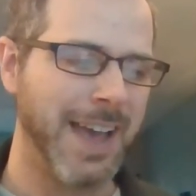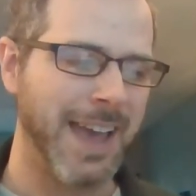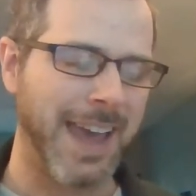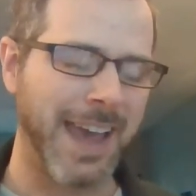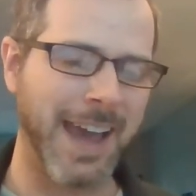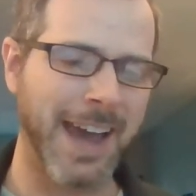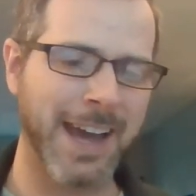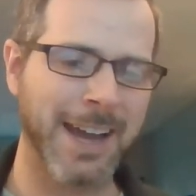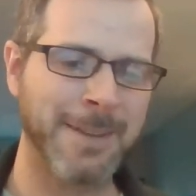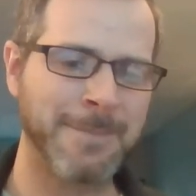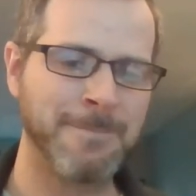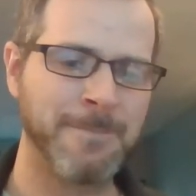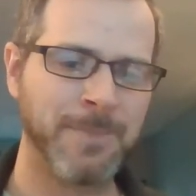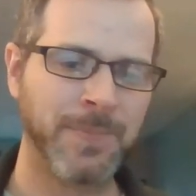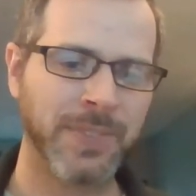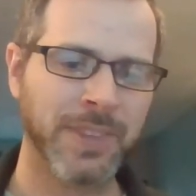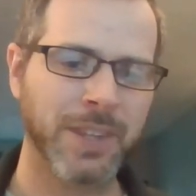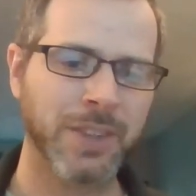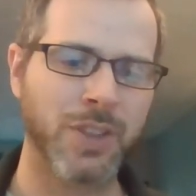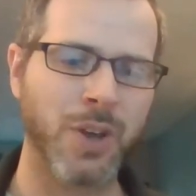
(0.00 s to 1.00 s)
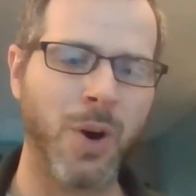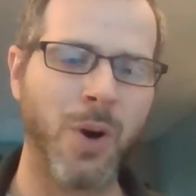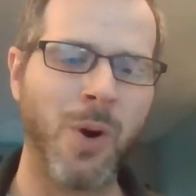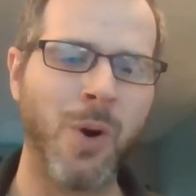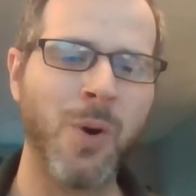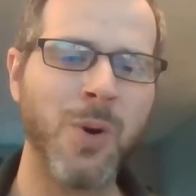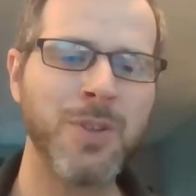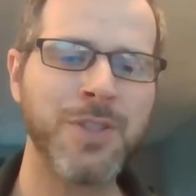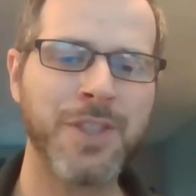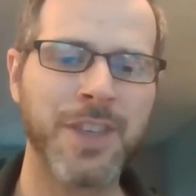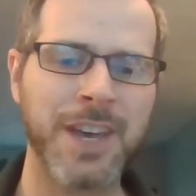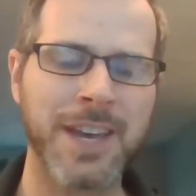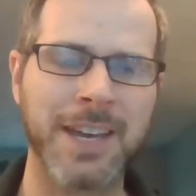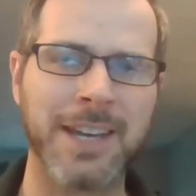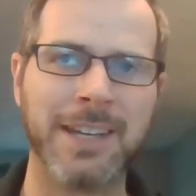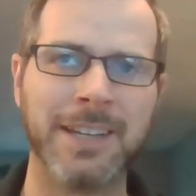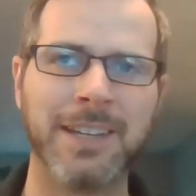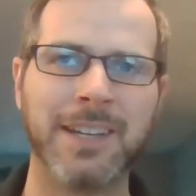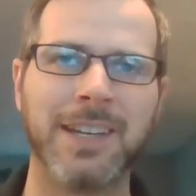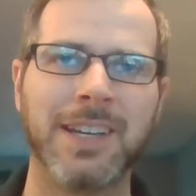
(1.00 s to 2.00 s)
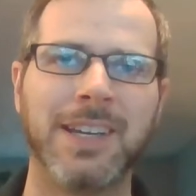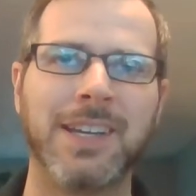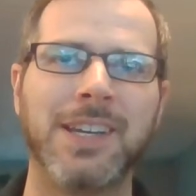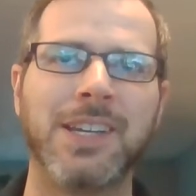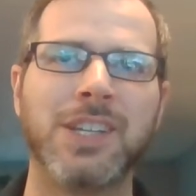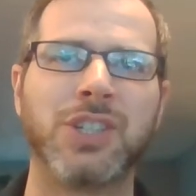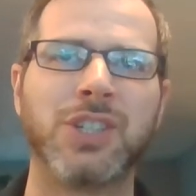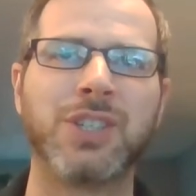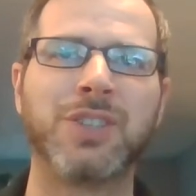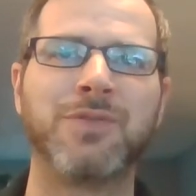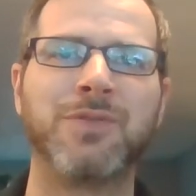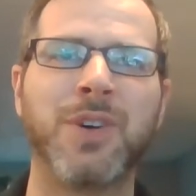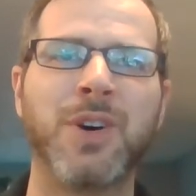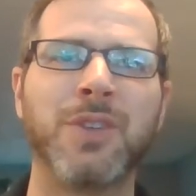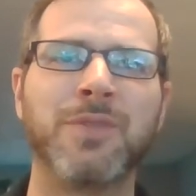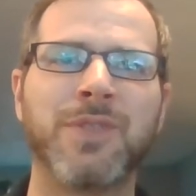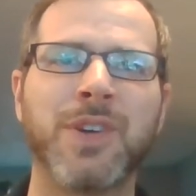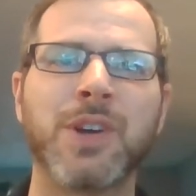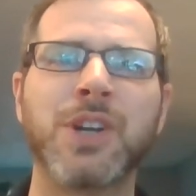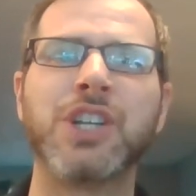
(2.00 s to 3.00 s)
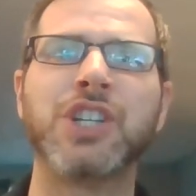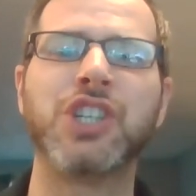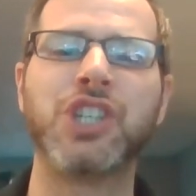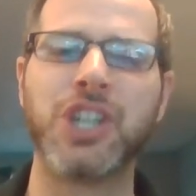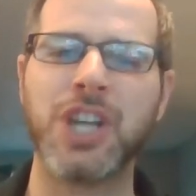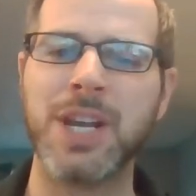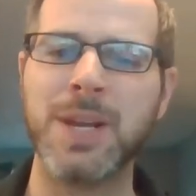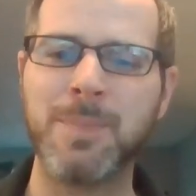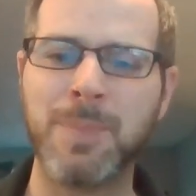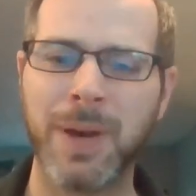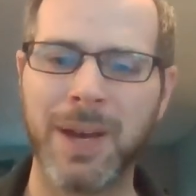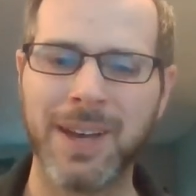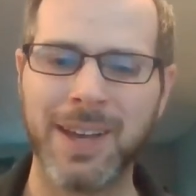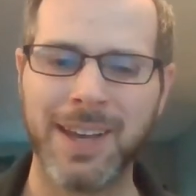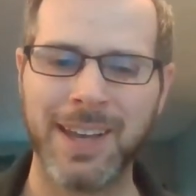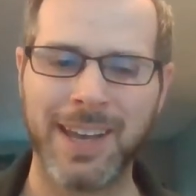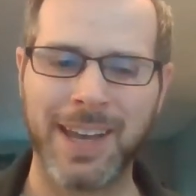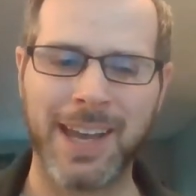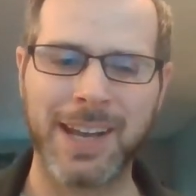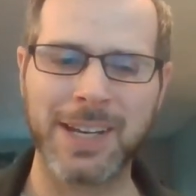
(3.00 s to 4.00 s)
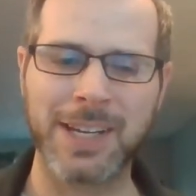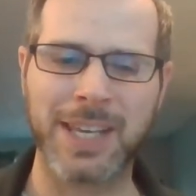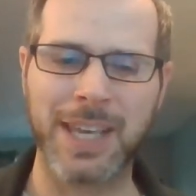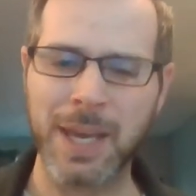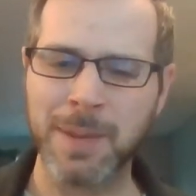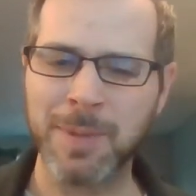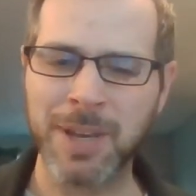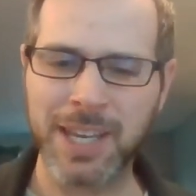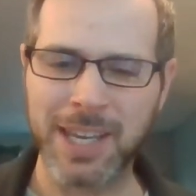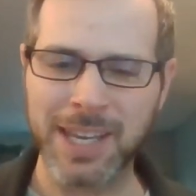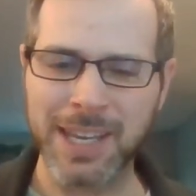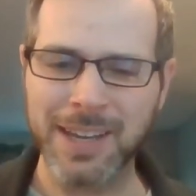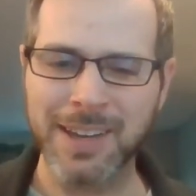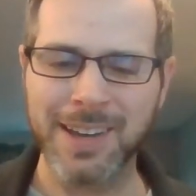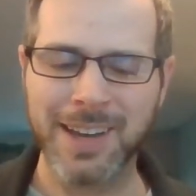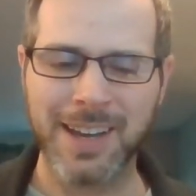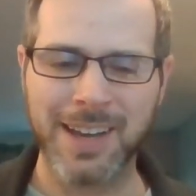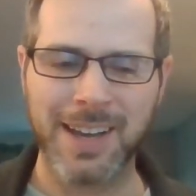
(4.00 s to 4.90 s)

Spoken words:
And the whole thing just felt very cheap and gimmicky,